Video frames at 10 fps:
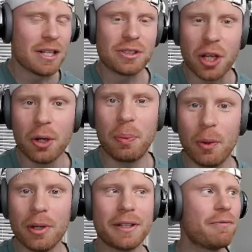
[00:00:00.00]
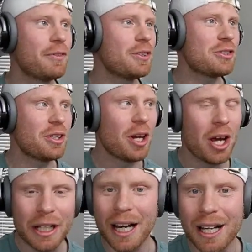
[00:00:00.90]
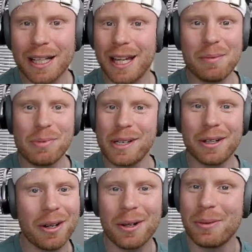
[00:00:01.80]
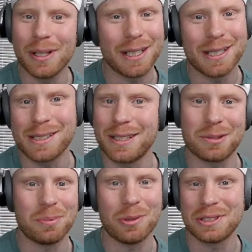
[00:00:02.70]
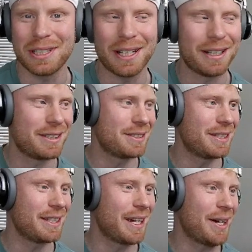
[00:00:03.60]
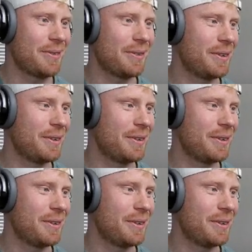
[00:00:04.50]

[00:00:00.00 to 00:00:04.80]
Two-point conversion. Got a game breaker. All we need is six points to end this thing out.